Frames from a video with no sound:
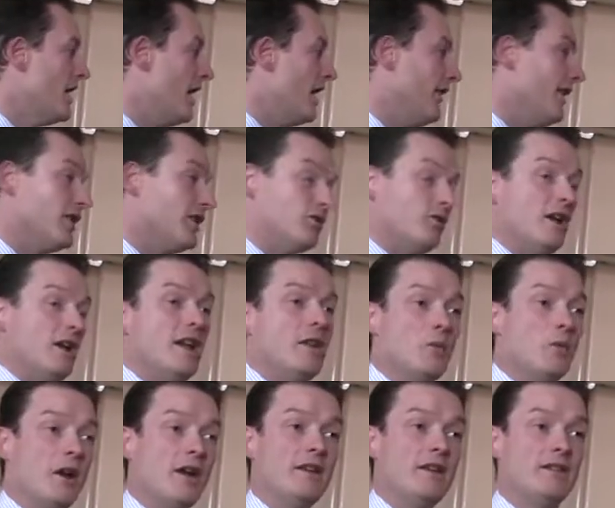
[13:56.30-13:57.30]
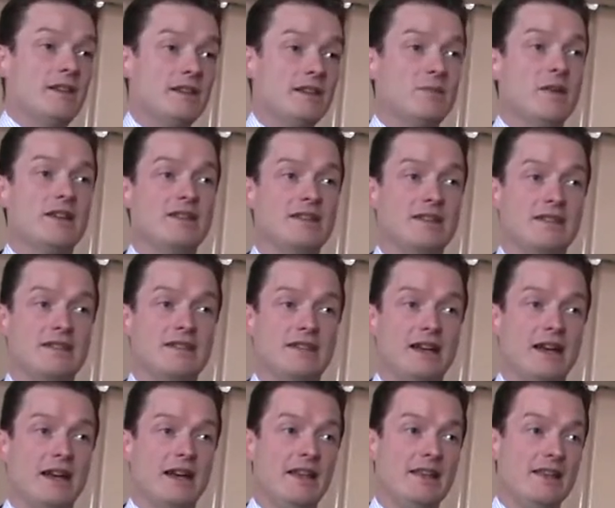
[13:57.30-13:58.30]
And that's really why this message
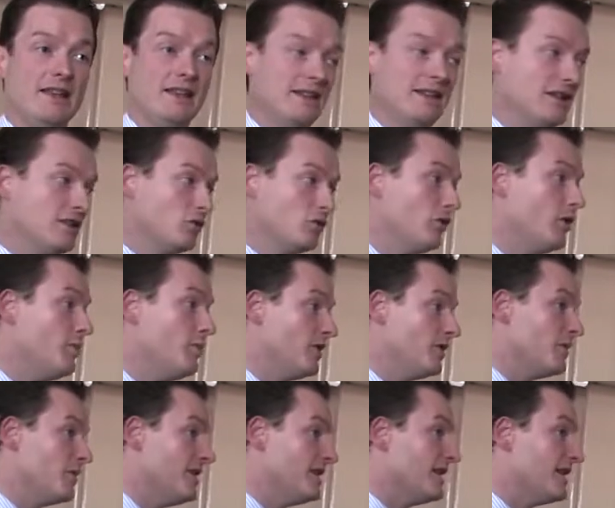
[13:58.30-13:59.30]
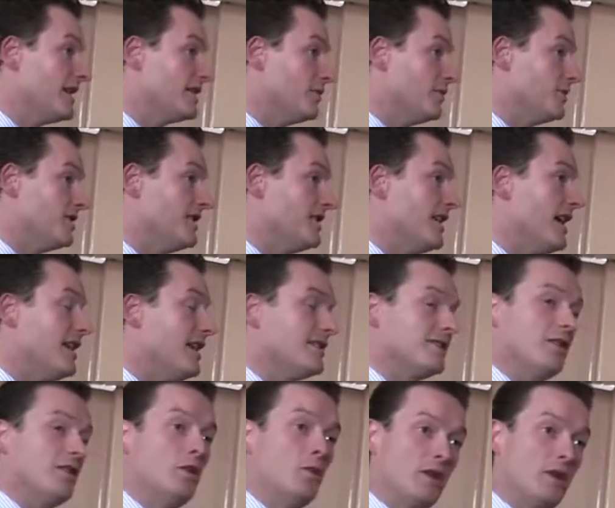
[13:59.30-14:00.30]
and this group has been set up today
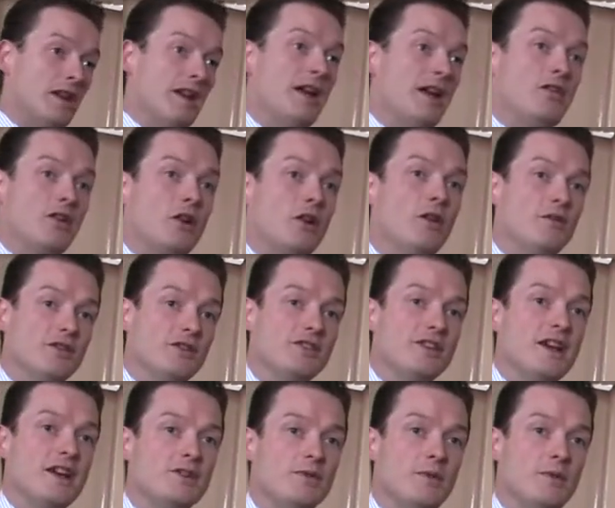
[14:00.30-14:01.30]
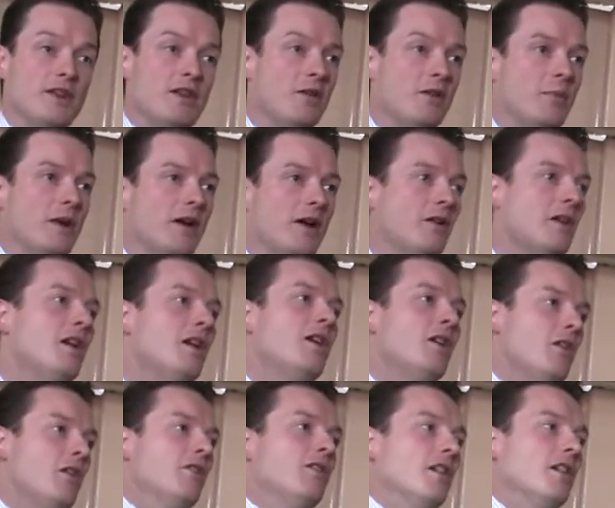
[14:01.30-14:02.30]
so that we can have a conversation with you about
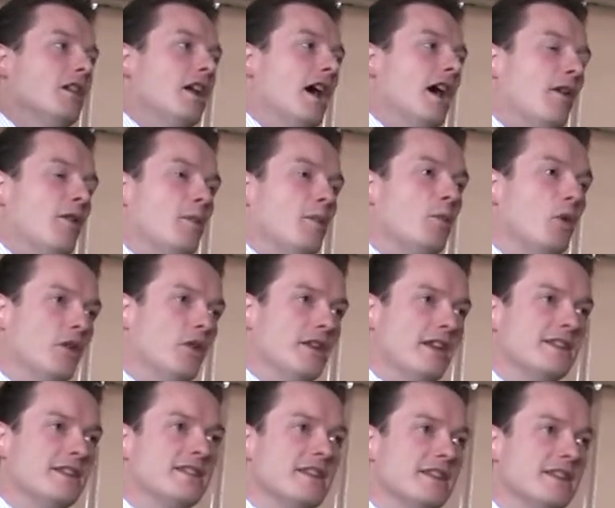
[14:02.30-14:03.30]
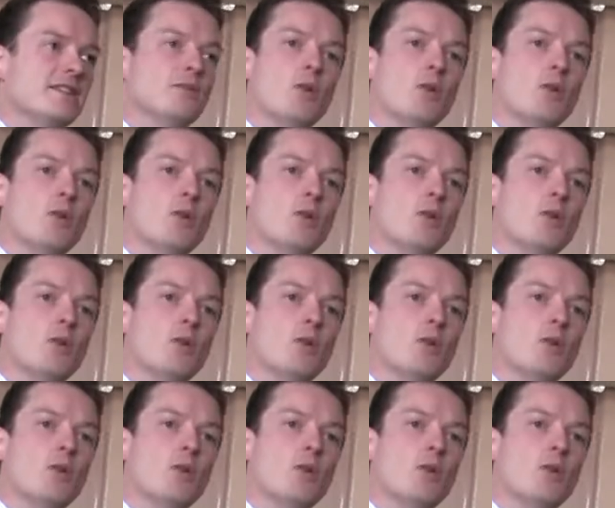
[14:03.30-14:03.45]
how important is this